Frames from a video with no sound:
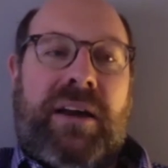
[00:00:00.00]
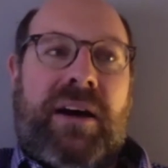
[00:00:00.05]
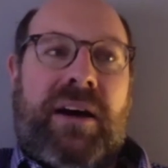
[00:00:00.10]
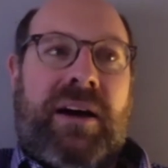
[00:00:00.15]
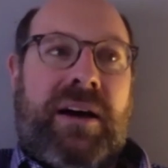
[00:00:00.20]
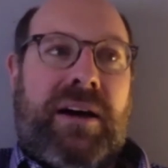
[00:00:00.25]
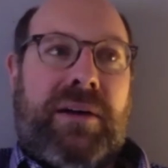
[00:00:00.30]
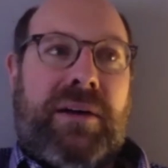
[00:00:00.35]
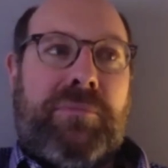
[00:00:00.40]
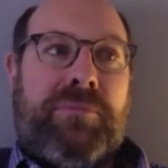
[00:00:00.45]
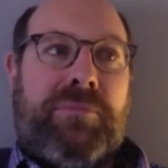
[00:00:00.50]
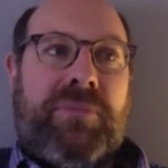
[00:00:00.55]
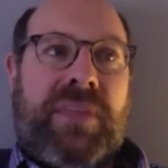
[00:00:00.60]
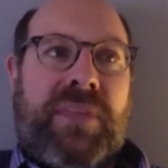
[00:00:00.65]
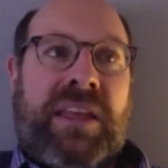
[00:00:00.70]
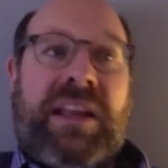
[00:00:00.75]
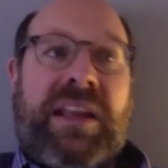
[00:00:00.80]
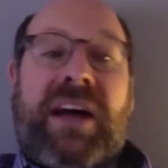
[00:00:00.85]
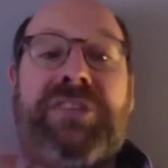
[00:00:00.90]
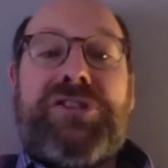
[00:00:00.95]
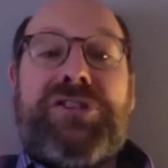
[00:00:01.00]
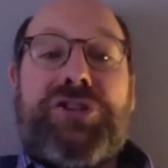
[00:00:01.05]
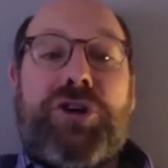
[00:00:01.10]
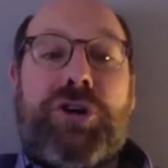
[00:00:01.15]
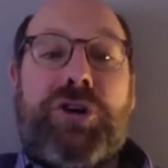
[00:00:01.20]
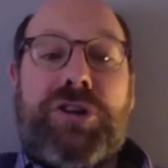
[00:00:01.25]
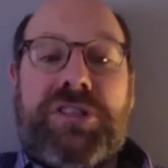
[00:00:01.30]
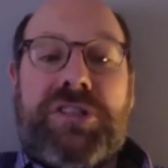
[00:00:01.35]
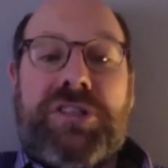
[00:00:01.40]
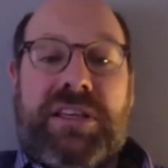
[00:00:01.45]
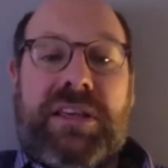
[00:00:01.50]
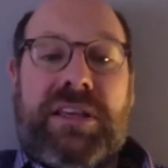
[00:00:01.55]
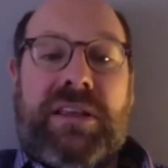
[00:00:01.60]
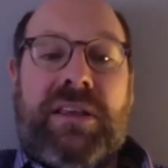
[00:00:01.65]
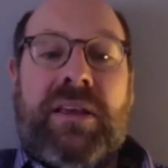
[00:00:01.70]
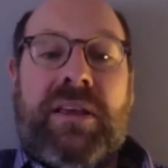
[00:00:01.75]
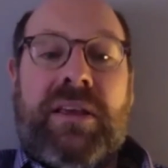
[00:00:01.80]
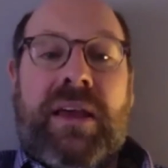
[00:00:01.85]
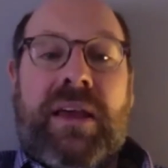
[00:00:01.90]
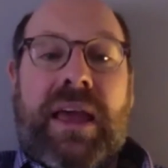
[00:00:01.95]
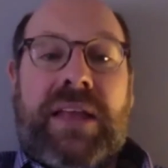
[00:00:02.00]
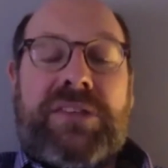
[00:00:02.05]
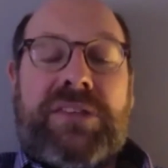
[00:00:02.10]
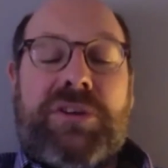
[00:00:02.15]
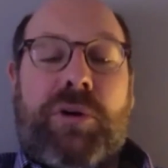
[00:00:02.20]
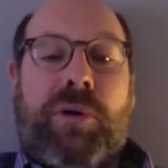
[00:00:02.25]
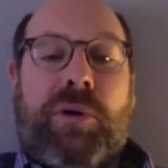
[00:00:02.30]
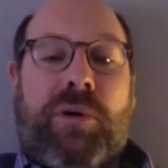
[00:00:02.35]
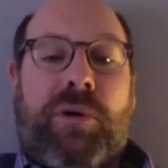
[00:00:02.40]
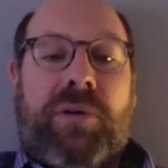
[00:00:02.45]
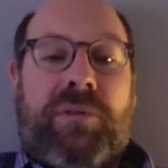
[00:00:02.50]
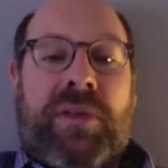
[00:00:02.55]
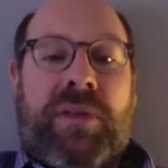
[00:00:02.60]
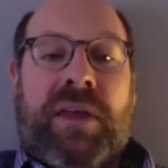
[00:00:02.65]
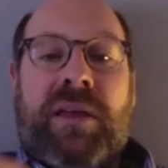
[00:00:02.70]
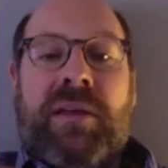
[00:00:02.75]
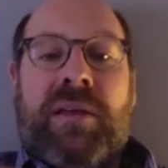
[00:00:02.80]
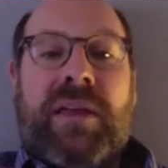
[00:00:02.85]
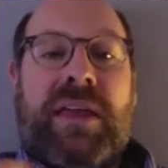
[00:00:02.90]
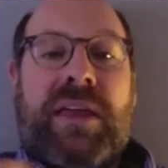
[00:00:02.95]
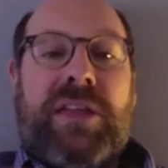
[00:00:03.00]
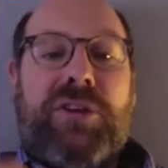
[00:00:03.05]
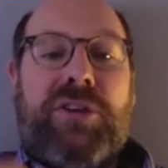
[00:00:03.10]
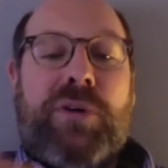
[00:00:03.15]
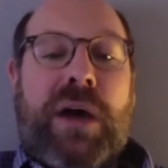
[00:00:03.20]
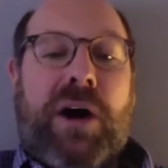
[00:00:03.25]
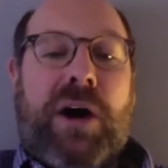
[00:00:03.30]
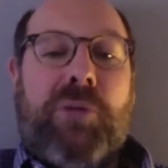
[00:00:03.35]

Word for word: um, an uncertainty and so can you help well,